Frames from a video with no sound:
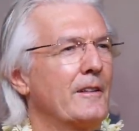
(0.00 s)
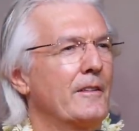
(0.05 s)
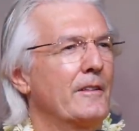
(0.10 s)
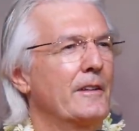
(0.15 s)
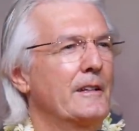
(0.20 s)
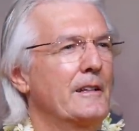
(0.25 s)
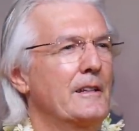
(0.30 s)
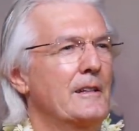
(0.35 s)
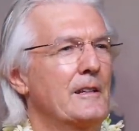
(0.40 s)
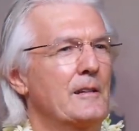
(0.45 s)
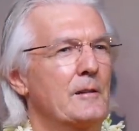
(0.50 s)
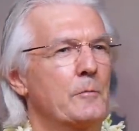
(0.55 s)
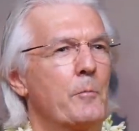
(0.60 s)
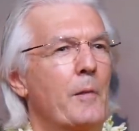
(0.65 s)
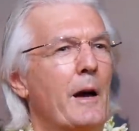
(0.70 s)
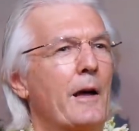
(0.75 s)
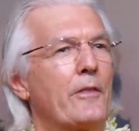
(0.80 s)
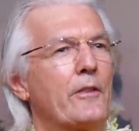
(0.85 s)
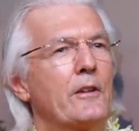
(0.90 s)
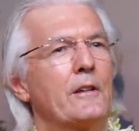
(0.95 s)
the
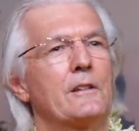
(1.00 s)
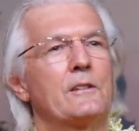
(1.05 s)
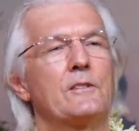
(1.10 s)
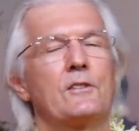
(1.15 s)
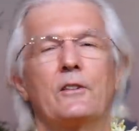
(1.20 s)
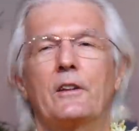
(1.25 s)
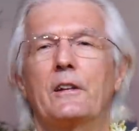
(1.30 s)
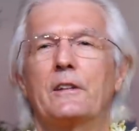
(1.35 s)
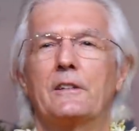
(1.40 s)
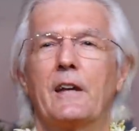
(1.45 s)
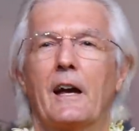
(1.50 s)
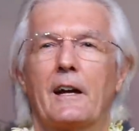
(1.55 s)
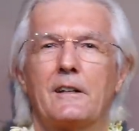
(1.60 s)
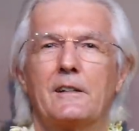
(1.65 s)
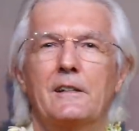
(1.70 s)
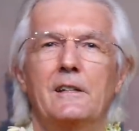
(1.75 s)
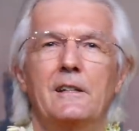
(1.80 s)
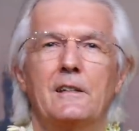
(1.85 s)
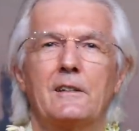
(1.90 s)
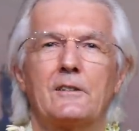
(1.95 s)
methods, the
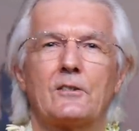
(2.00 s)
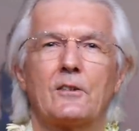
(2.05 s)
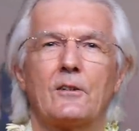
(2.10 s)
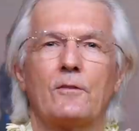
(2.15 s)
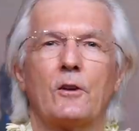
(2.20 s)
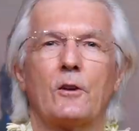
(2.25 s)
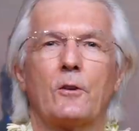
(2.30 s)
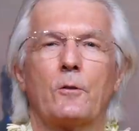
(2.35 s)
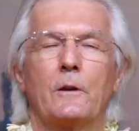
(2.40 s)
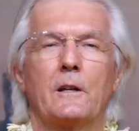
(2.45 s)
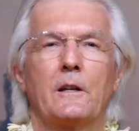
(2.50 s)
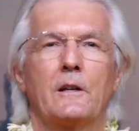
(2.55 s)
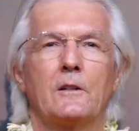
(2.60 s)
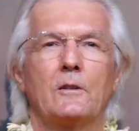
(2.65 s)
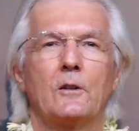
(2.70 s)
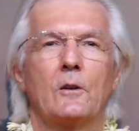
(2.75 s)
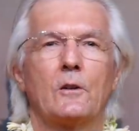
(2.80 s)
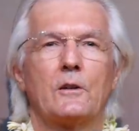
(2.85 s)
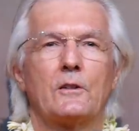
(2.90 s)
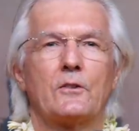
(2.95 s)
techniques of the Kriya
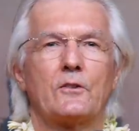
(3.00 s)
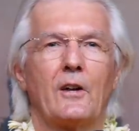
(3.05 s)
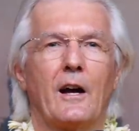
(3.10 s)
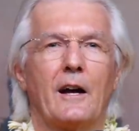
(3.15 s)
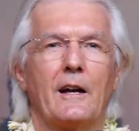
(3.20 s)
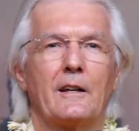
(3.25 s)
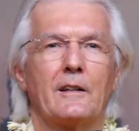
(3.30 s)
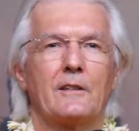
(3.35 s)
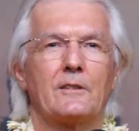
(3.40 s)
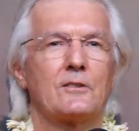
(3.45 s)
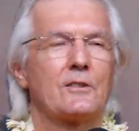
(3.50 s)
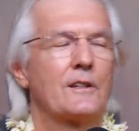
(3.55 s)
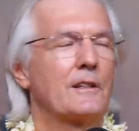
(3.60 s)
Yoga science,